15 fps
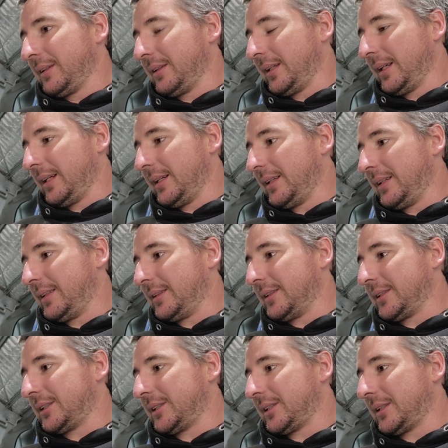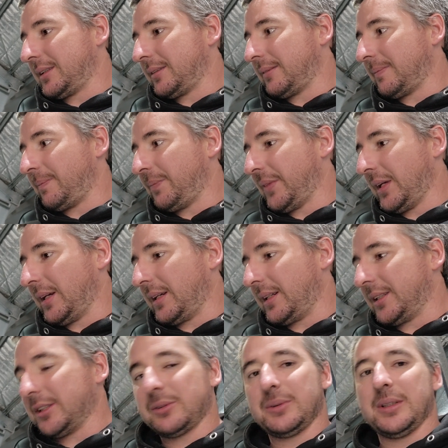And yeah,
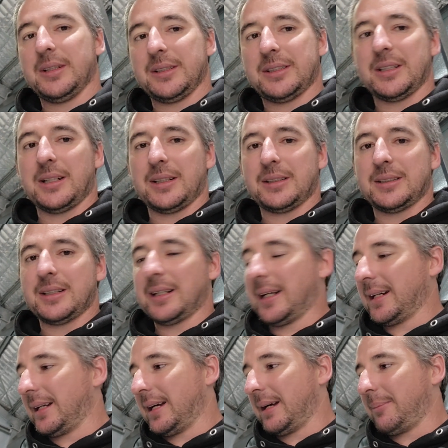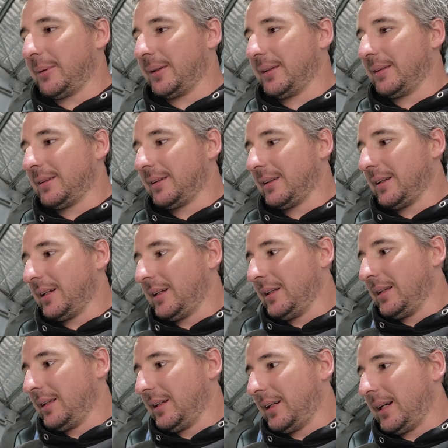it just really sucks that it had to happen.
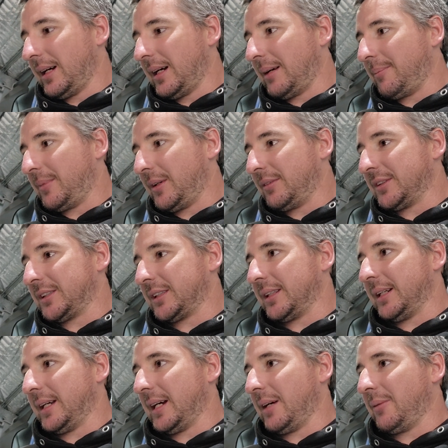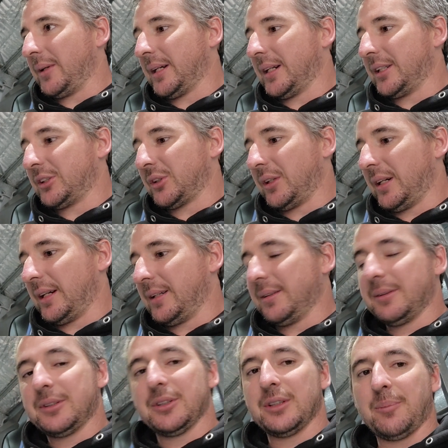Obviously now we're going to try and
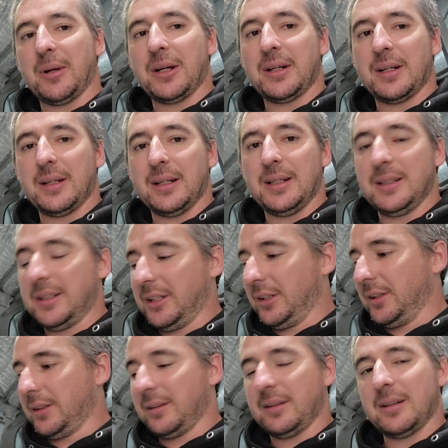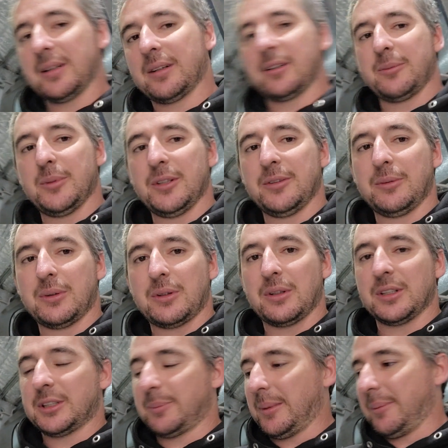do the motor in the ute. I've got a removable
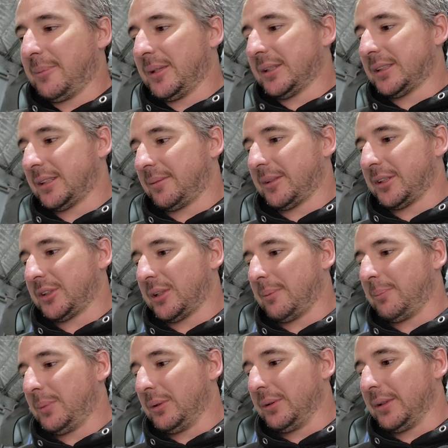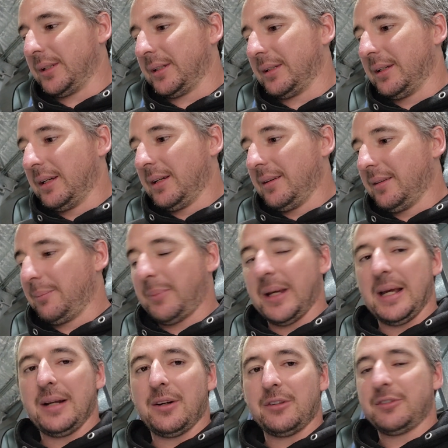cross member, so I'm going to try and pull the
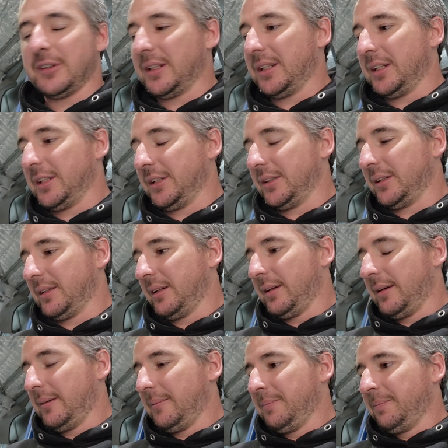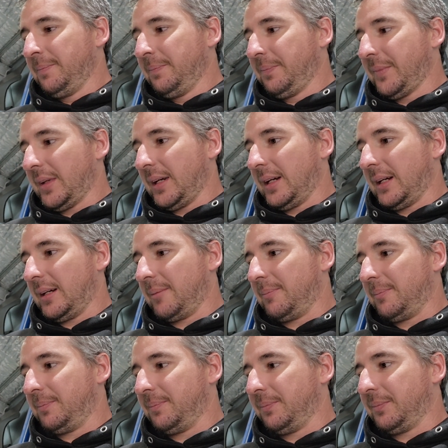pan off in the ute.
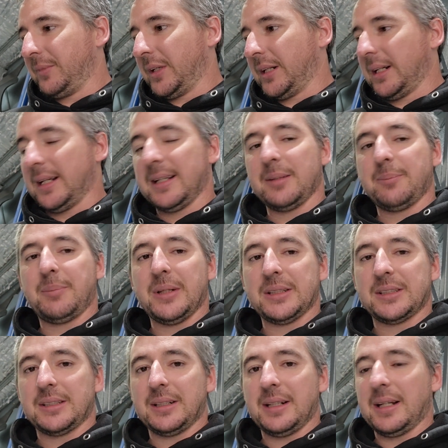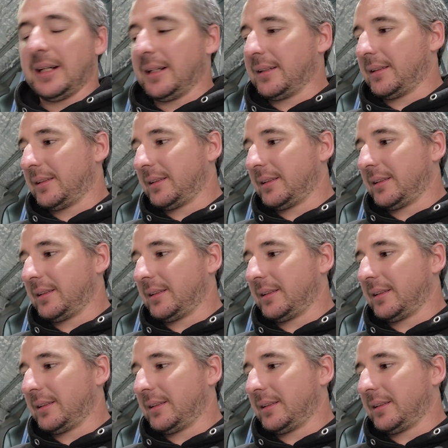We're going to get the piston out.